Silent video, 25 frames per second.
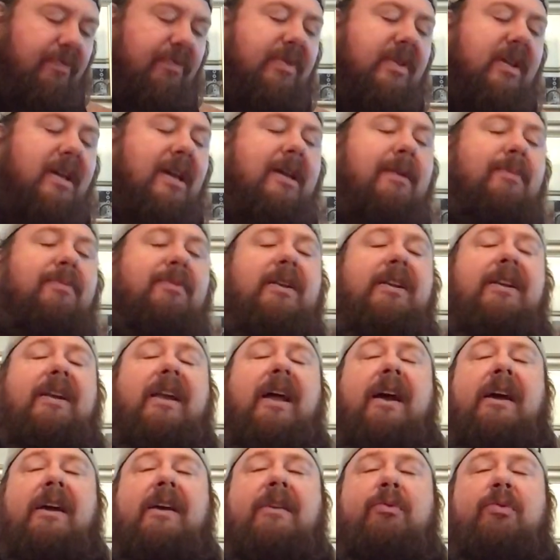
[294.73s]
Keep the
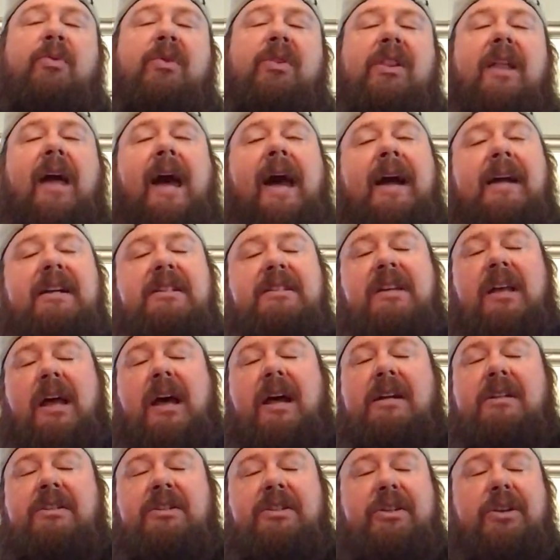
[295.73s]
neck relaxed,
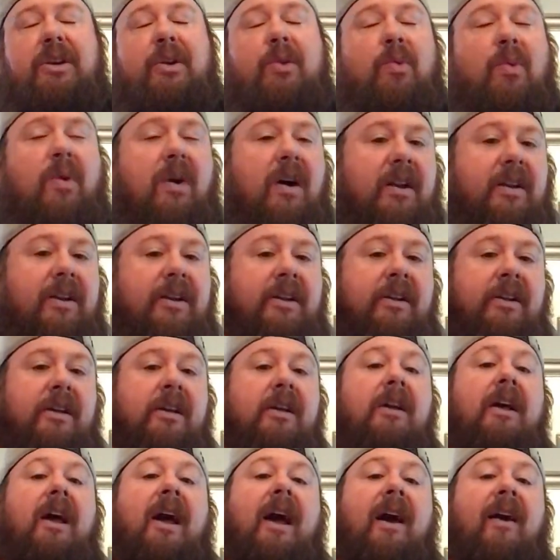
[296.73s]
guys. You don't want to
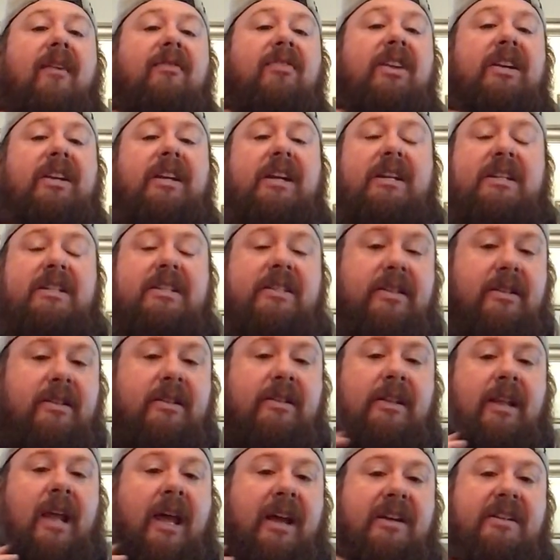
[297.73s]
have the
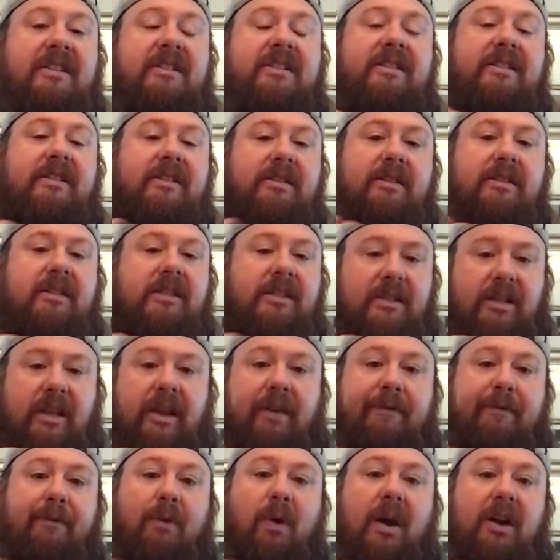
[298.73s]
neck
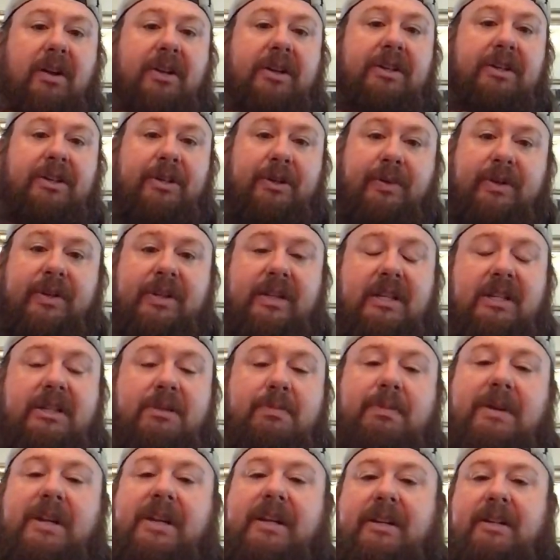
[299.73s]
stiff while you're doing this,
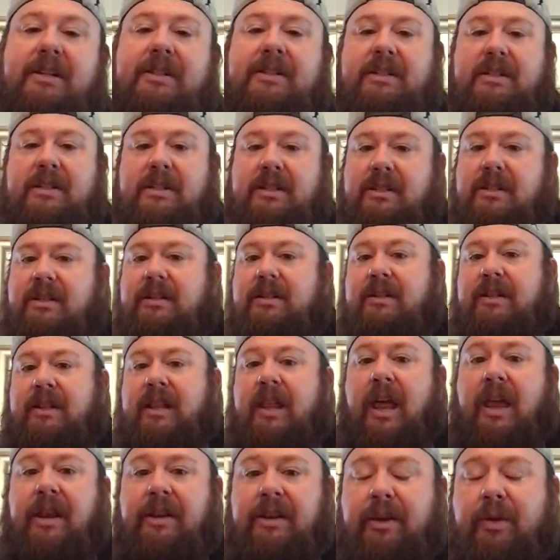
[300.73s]
because
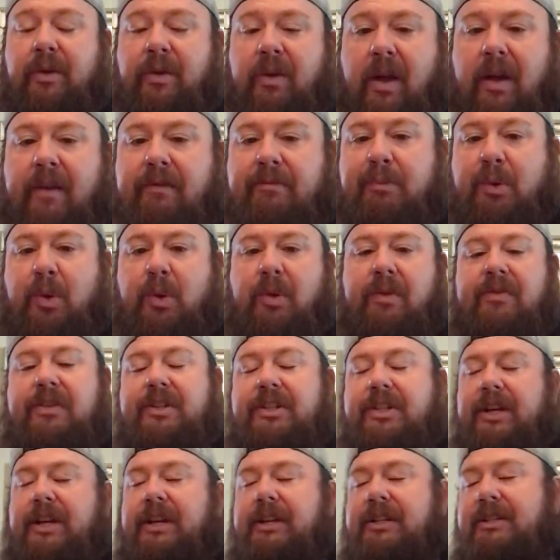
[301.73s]
then you have more of a
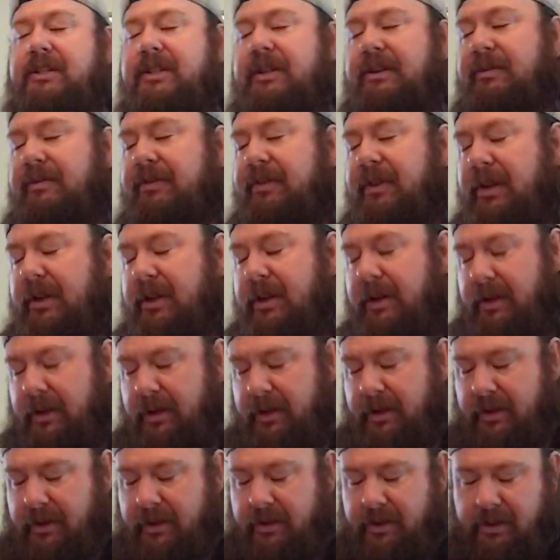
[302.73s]
chance of
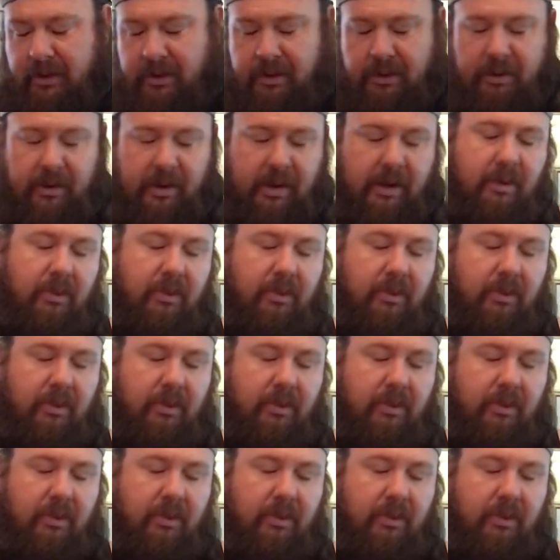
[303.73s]
doing it